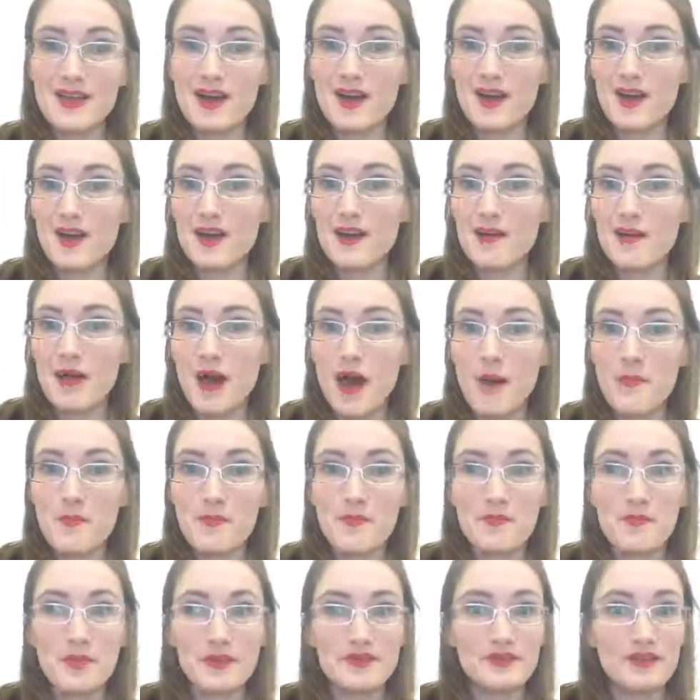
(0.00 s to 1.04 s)
up
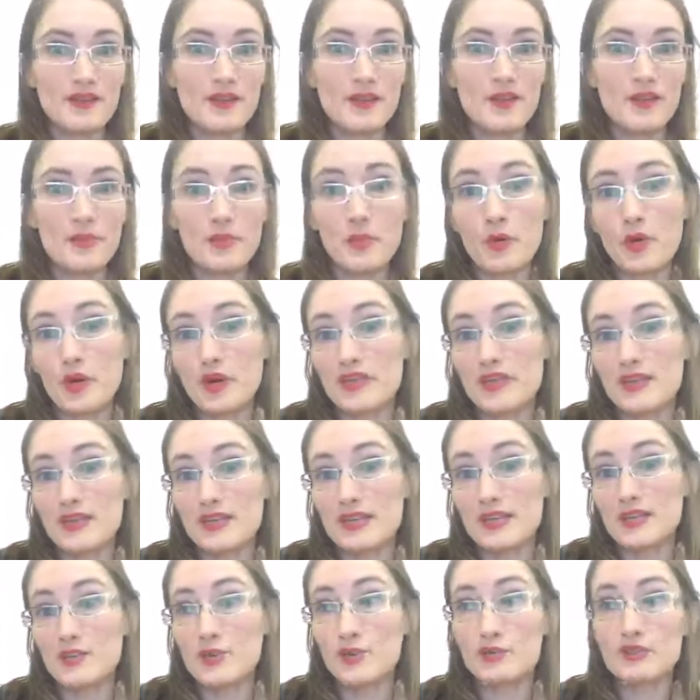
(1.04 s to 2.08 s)
until the point that
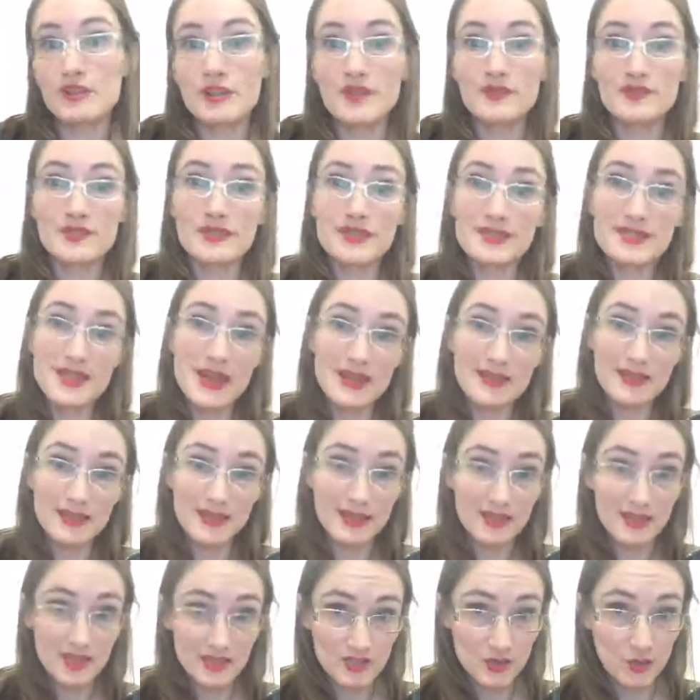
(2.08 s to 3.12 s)
he's old enough to decide that
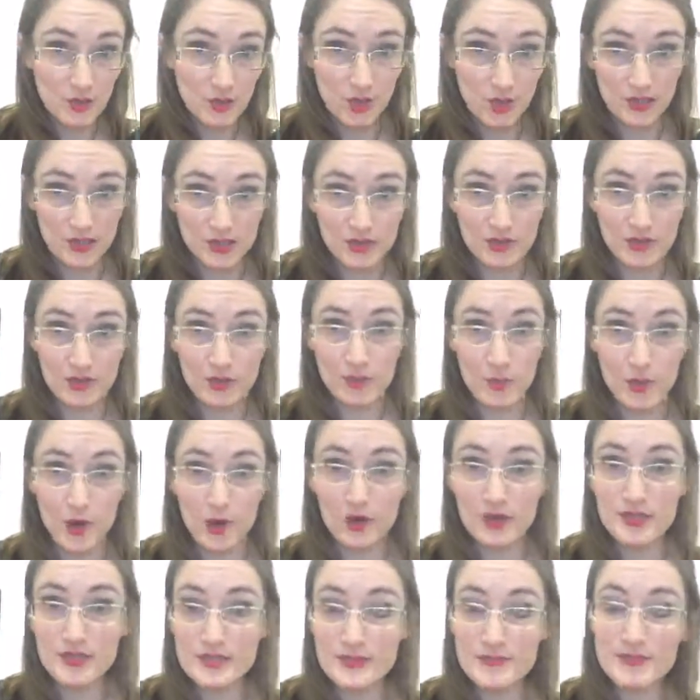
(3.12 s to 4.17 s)
he doesn't want certain
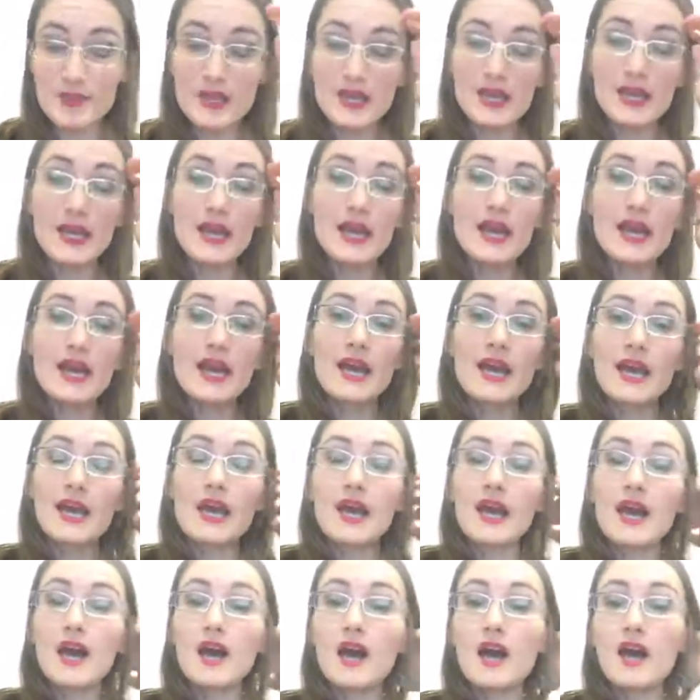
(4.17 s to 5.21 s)
parts.
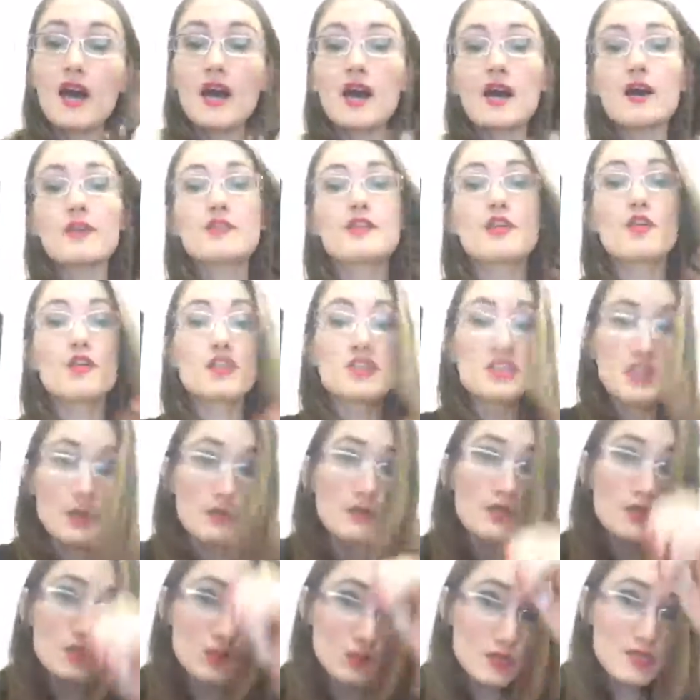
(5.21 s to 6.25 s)
There is
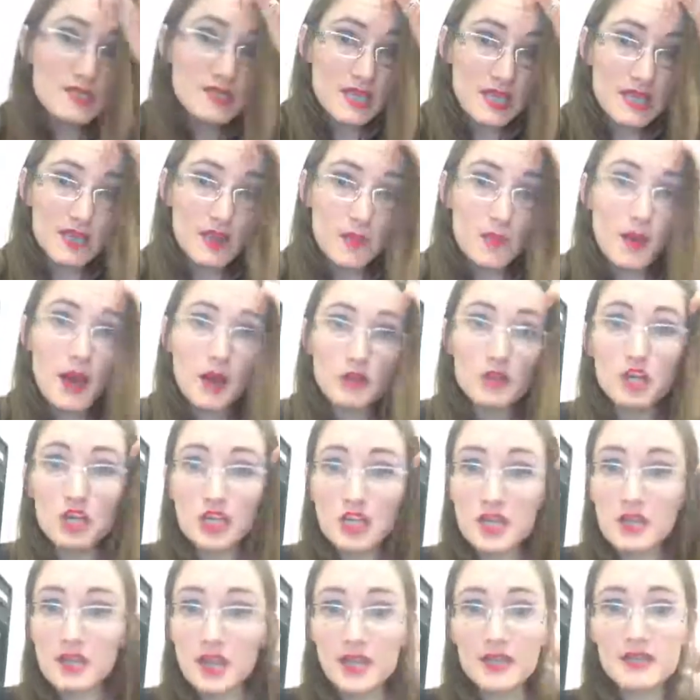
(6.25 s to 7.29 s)
something to be said about
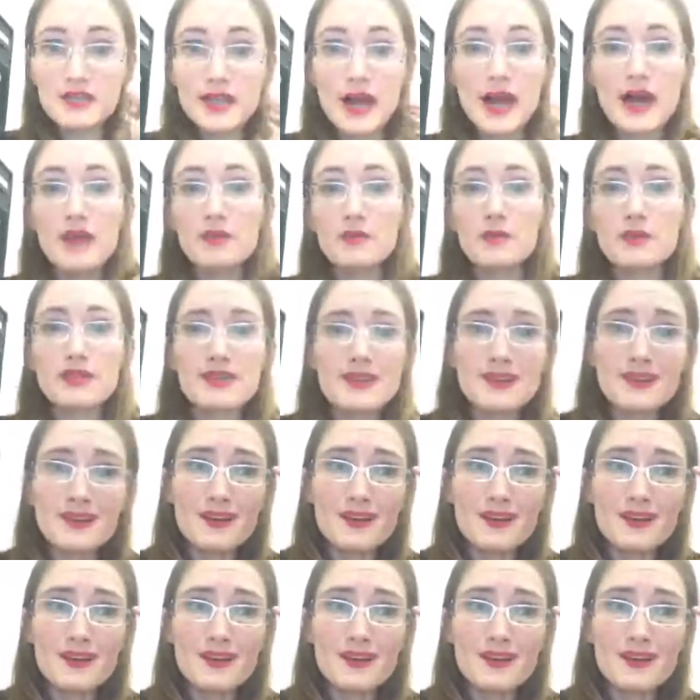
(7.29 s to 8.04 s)
looking like dad, but